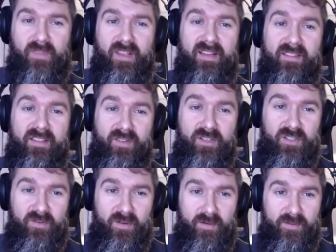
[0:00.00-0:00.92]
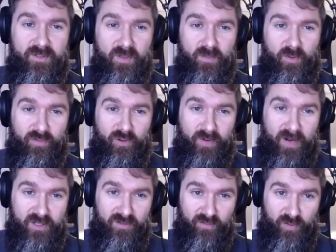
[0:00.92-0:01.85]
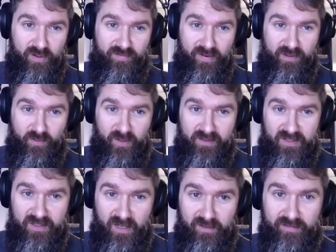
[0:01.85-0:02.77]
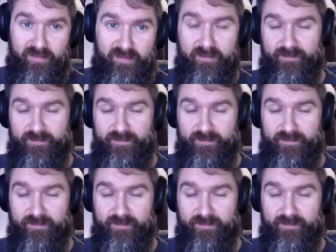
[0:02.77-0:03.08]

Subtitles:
And there is some configuration for your event grid itself,